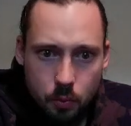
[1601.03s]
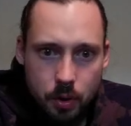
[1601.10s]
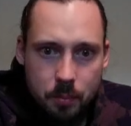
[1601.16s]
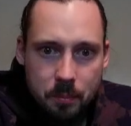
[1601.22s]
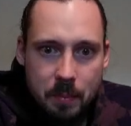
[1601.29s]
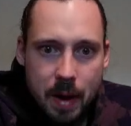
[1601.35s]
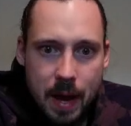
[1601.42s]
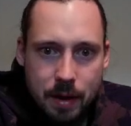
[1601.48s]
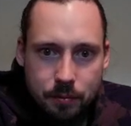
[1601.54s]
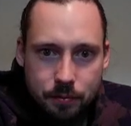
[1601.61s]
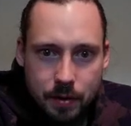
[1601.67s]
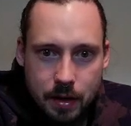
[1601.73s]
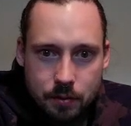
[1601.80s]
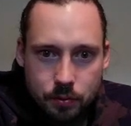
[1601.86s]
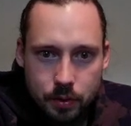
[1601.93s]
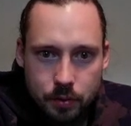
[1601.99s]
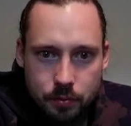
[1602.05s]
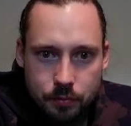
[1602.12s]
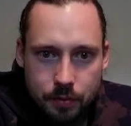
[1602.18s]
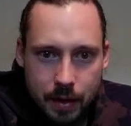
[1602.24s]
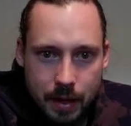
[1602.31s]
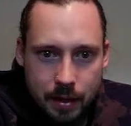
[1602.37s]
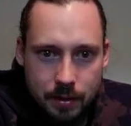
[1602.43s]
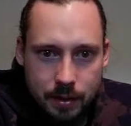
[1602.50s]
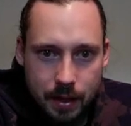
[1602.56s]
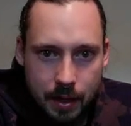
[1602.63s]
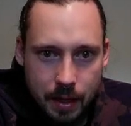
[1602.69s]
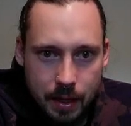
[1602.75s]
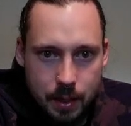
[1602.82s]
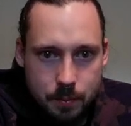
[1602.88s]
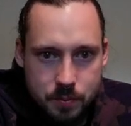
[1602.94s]
of my favorite fan
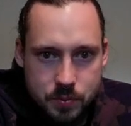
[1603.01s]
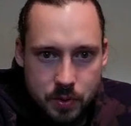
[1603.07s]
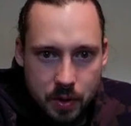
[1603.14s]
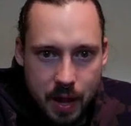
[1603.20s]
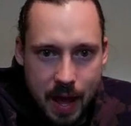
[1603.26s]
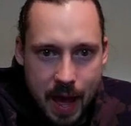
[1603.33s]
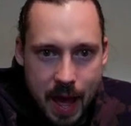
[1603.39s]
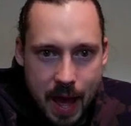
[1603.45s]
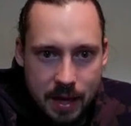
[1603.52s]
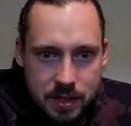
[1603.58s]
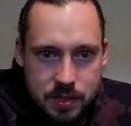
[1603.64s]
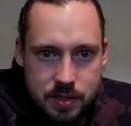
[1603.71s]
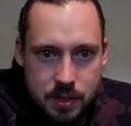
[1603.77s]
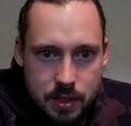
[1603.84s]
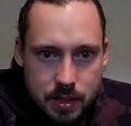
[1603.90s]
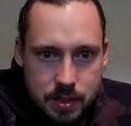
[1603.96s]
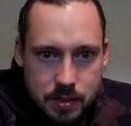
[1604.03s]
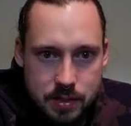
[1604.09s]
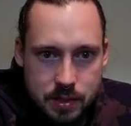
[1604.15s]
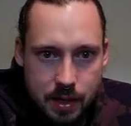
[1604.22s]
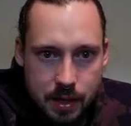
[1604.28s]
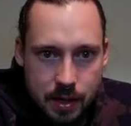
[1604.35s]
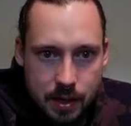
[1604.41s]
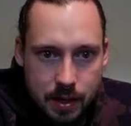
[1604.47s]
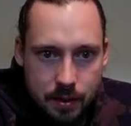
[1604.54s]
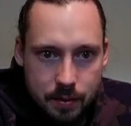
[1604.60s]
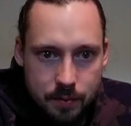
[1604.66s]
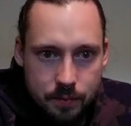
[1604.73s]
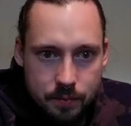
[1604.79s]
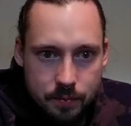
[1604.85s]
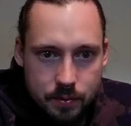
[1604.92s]
games or hacks is, I'm
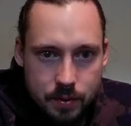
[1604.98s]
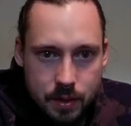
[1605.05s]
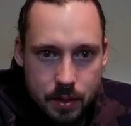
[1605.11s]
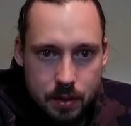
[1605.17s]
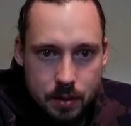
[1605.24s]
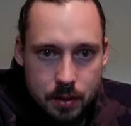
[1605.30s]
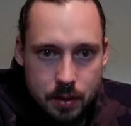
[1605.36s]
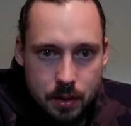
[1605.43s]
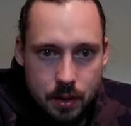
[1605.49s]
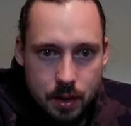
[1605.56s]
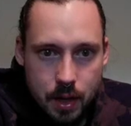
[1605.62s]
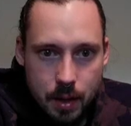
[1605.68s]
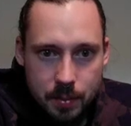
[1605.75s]
gonna